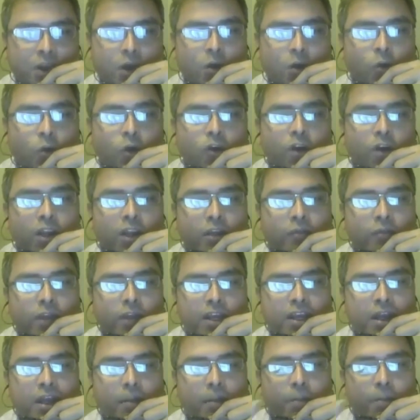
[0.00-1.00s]
Only when
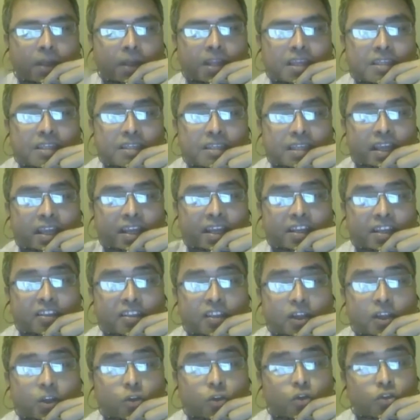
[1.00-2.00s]
company is getting
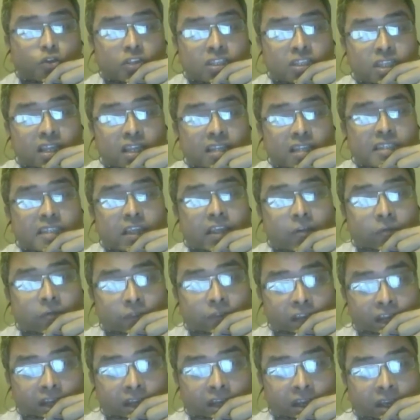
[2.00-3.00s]
the new sales
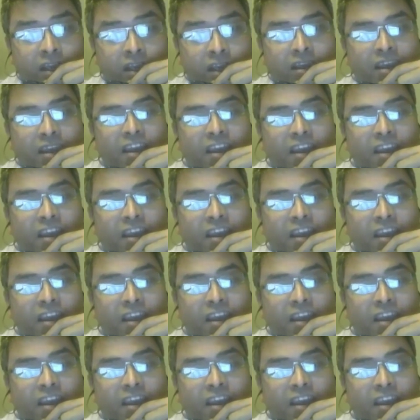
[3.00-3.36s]
every day,